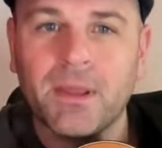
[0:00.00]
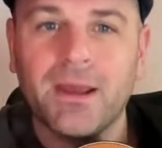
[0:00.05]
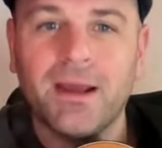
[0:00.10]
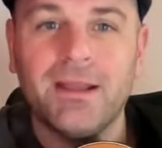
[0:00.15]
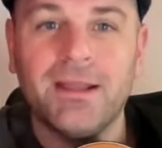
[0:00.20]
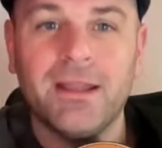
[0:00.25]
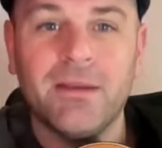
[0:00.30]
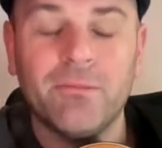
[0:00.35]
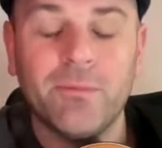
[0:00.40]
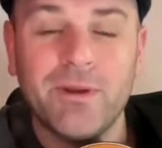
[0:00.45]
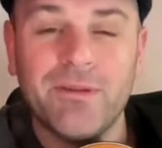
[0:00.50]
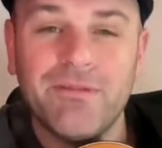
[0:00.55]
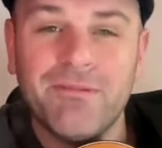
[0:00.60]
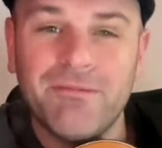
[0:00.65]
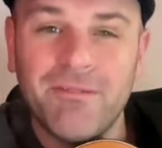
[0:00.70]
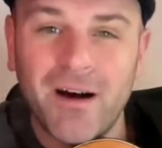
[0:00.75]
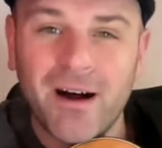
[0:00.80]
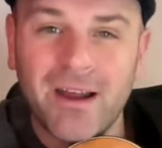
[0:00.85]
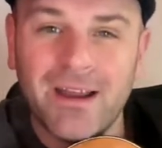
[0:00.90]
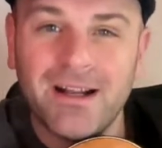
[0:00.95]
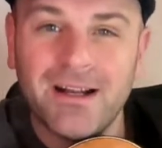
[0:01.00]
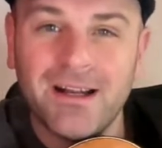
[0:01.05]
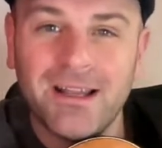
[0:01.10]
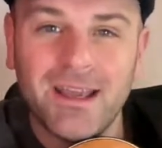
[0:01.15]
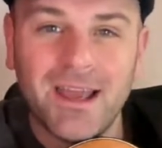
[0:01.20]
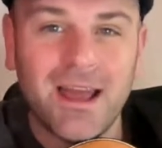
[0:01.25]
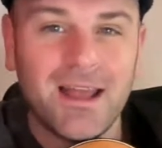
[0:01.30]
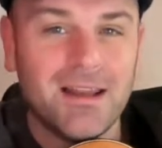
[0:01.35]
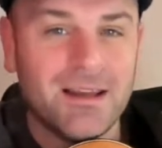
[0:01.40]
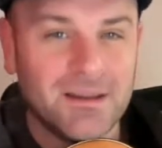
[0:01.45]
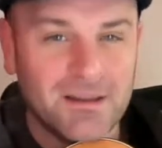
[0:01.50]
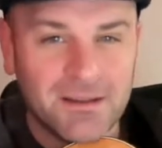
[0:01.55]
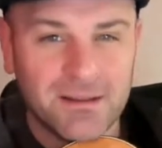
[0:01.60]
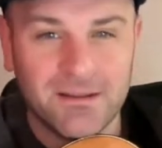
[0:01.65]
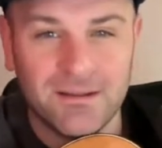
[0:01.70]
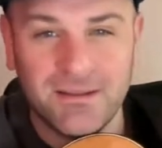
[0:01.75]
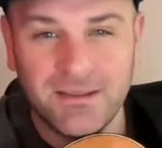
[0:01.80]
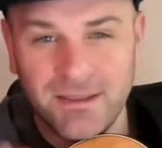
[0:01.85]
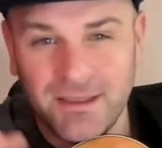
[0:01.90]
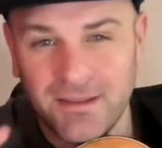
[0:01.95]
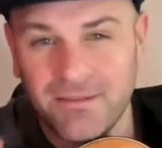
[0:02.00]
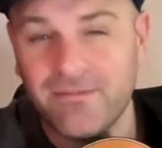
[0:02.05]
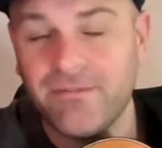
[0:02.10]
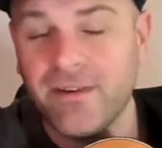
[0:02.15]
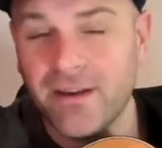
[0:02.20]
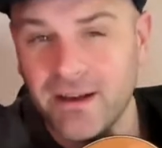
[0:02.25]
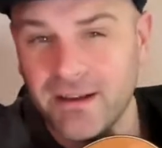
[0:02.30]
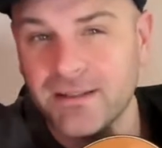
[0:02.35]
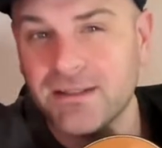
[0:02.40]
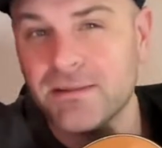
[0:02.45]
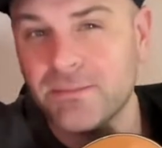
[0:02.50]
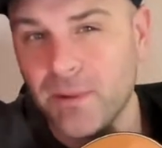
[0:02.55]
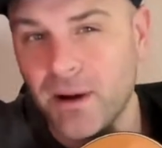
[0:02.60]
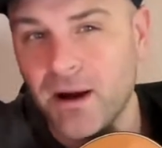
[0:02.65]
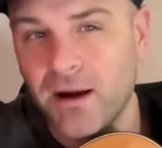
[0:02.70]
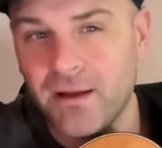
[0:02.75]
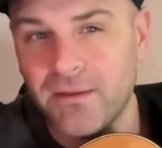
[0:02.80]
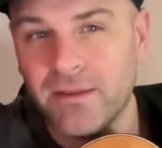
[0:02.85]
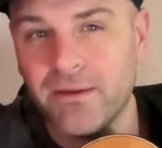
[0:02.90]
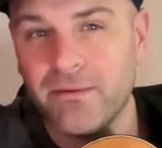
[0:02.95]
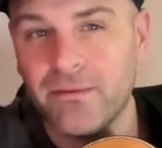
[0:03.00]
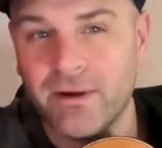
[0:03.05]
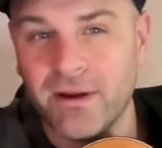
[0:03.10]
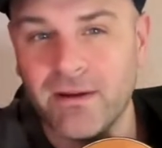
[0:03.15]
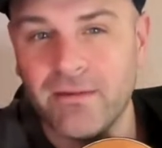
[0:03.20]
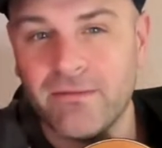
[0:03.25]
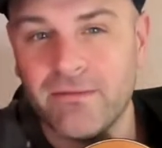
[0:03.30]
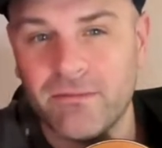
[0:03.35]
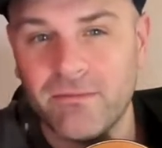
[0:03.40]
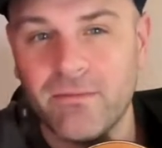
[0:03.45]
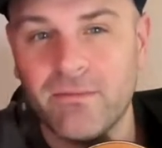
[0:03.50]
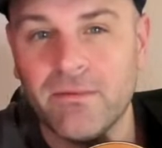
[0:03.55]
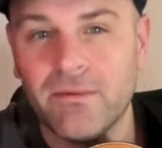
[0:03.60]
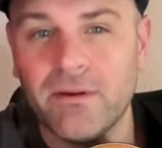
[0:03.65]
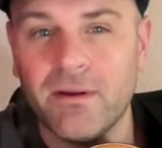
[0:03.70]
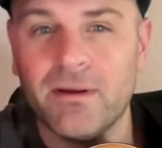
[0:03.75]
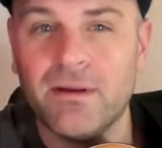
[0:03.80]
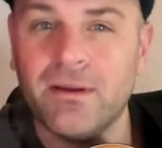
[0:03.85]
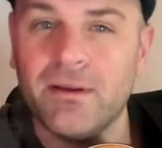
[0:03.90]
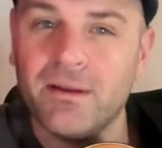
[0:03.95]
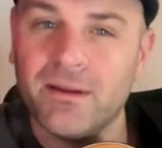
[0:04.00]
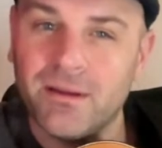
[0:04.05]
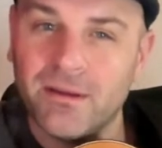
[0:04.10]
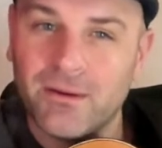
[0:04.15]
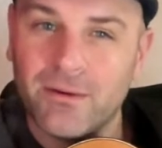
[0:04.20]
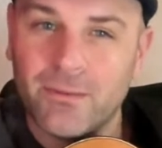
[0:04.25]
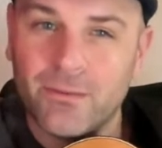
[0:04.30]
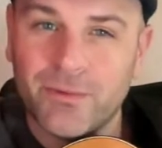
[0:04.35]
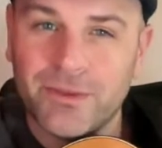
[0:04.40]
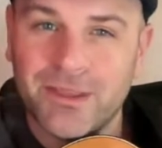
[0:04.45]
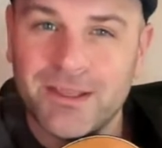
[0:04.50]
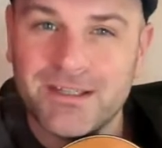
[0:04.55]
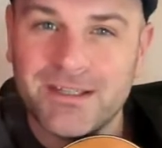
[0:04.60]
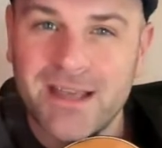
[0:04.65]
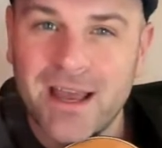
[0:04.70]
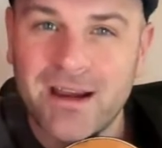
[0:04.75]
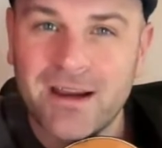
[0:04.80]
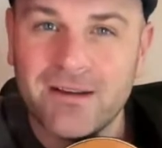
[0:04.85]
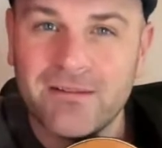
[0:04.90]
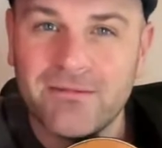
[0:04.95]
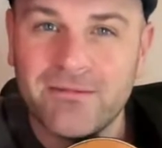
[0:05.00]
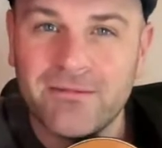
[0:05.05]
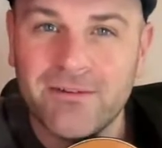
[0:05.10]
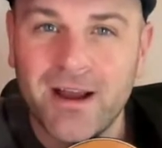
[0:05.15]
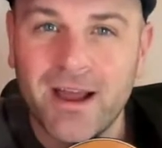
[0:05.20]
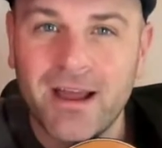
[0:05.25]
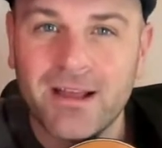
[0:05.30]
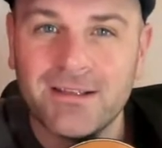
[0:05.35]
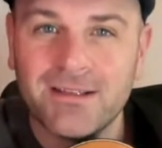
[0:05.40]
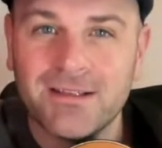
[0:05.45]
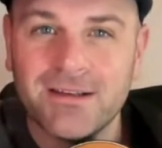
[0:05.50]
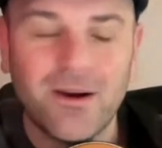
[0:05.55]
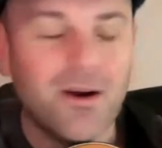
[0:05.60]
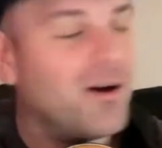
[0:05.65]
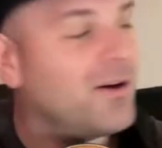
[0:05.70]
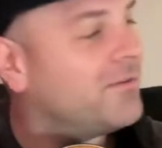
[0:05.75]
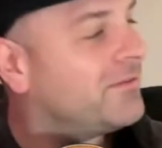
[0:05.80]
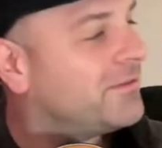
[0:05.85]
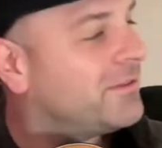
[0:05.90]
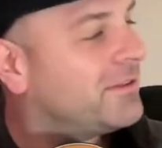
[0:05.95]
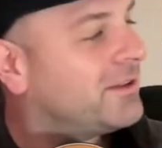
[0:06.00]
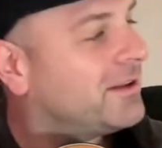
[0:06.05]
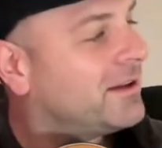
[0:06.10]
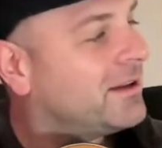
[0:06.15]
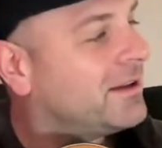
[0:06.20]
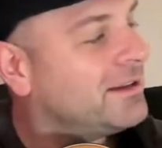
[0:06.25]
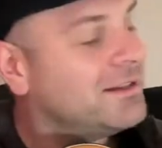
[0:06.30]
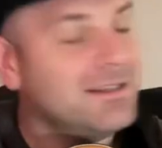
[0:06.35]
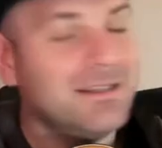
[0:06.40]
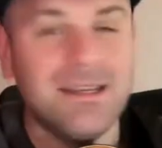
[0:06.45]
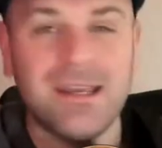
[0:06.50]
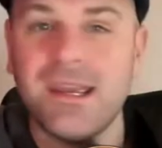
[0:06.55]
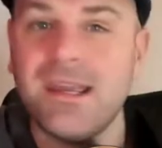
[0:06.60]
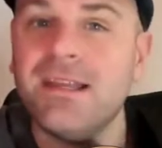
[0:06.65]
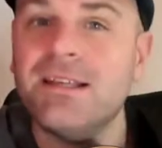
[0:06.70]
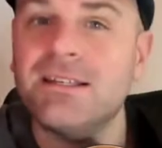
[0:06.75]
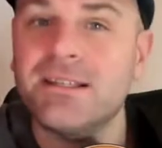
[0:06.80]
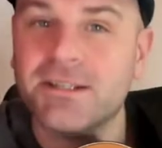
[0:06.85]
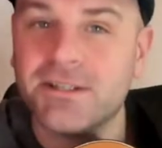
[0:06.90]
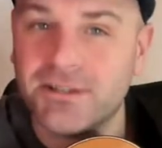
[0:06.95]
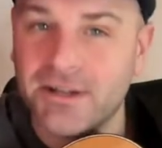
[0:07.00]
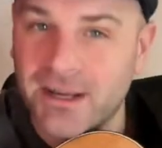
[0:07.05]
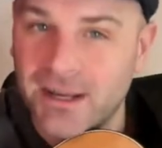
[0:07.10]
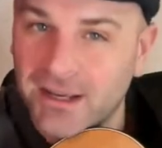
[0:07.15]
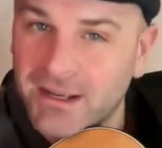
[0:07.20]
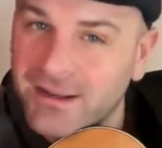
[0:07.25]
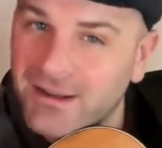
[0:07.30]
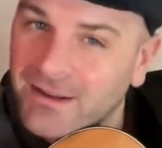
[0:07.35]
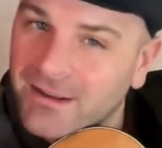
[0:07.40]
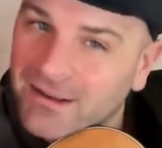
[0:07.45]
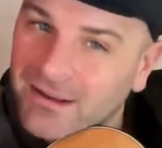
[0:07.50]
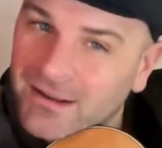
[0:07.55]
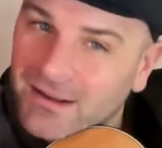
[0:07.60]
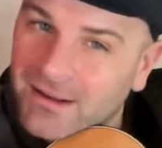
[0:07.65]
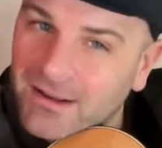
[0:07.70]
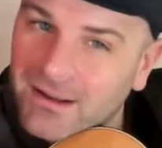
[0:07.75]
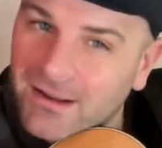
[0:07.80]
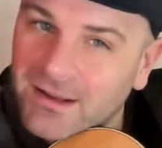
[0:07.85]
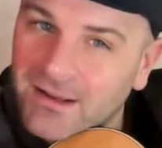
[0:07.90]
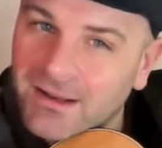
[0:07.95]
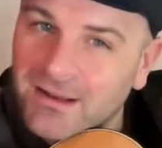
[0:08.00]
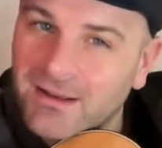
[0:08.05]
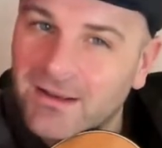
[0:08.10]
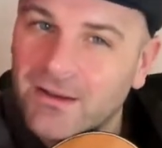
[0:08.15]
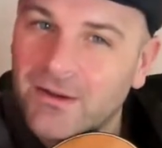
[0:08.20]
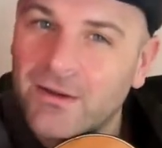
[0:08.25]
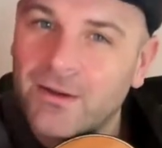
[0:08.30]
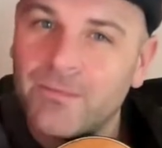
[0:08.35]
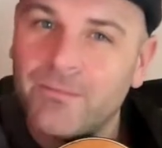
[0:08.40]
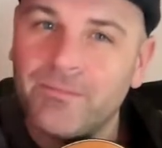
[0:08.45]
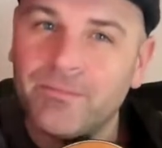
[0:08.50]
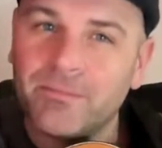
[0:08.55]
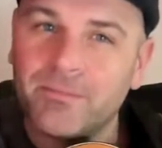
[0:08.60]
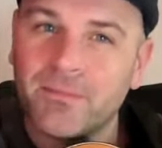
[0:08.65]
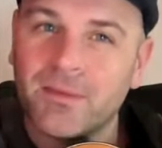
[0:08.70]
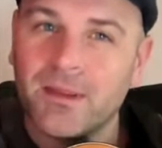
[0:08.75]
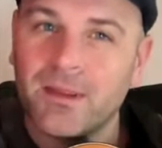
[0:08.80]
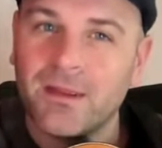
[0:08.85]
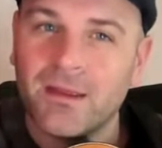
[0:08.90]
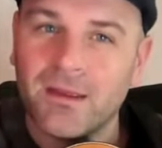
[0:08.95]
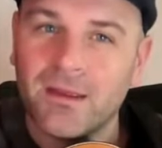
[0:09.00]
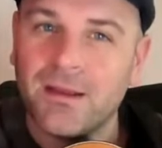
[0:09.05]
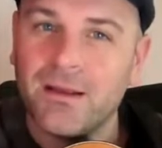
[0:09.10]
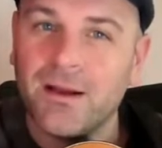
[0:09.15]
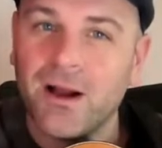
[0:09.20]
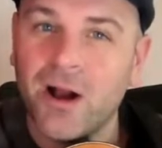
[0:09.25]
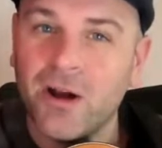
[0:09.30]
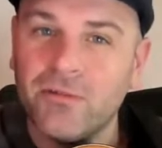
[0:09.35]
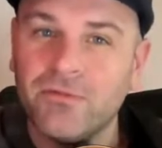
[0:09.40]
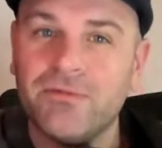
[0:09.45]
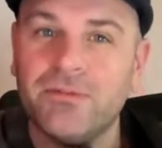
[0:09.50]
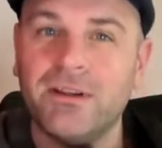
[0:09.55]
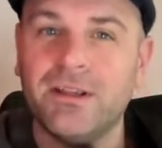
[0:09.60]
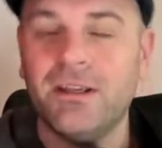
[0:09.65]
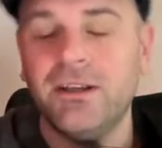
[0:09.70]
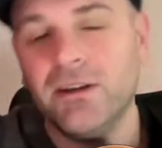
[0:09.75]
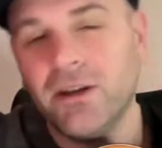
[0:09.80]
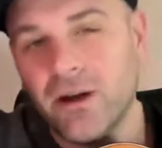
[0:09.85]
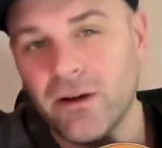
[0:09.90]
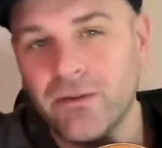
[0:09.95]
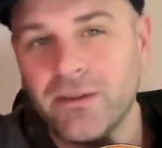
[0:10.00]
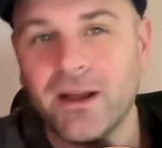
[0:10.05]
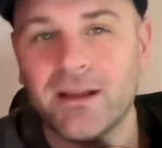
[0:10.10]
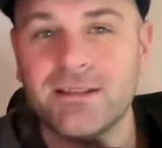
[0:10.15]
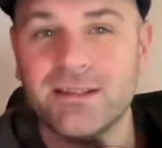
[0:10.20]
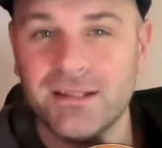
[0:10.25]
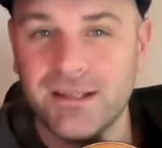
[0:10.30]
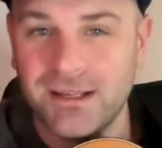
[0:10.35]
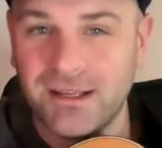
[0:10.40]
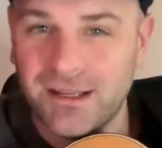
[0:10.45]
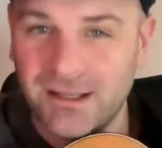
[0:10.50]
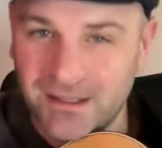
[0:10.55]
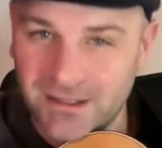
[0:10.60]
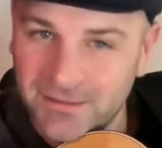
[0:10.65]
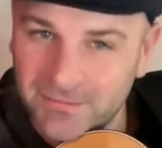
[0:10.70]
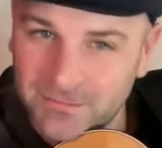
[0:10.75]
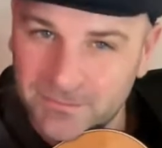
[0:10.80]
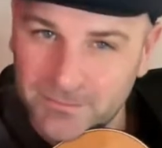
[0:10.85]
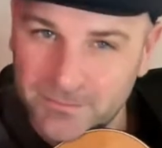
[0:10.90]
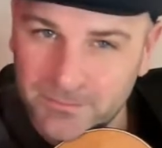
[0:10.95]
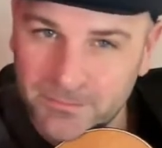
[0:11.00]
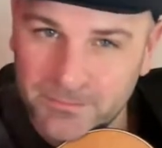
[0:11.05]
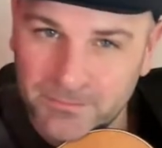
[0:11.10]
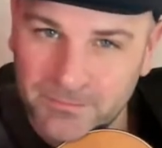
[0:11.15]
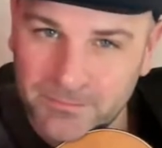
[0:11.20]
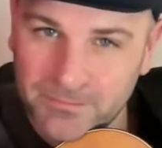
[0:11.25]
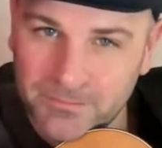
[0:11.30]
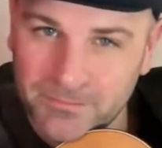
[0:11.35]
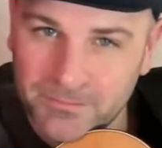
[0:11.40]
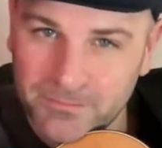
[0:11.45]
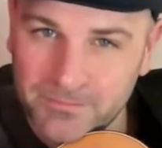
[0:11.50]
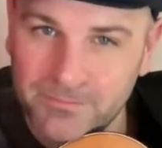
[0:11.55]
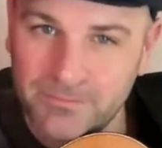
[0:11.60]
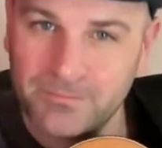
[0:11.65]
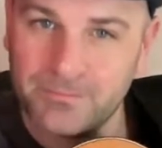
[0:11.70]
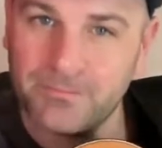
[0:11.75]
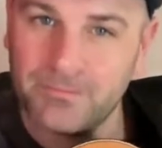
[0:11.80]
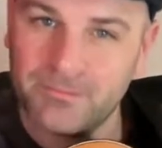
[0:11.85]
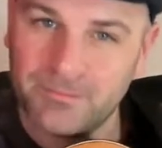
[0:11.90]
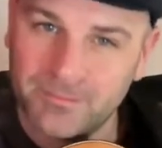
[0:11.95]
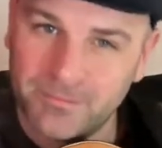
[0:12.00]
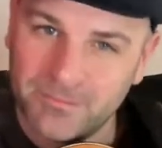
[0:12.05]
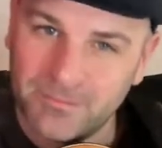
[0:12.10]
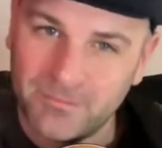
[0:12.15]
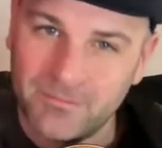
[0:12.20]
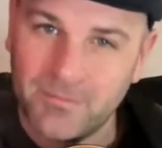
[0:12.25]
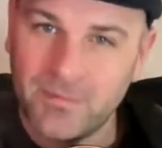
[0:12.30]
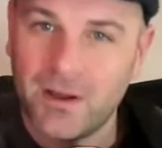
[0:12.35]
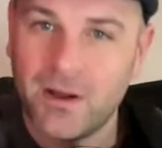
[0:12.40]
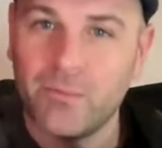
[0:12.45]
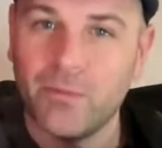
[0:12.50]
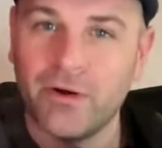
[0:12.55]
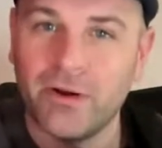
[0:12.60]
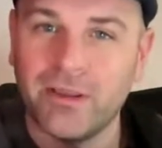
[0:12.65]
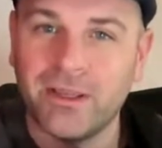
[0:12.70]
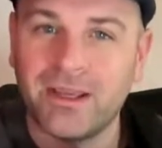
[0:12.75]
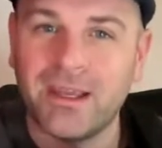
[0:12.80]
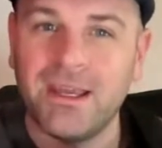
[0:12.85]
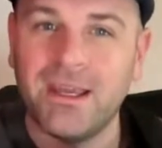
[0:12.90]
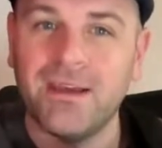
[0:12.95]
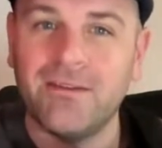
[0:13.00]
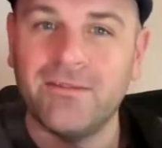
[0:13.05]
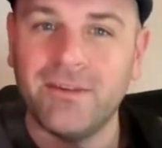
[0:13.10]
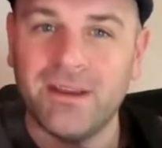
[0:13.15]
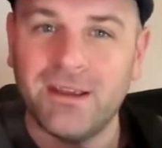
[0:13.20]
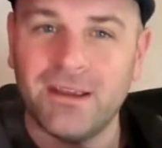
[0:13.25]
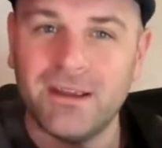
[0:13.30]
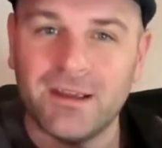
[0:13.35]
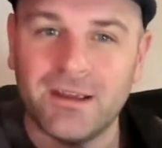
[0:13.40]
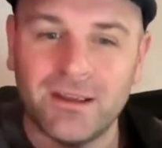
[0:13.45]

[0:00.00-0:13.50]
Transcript: And then we finally end the first part of the riff with the 2nd fret of the D string. Hopefully you know that's an E. And we're in the key of E.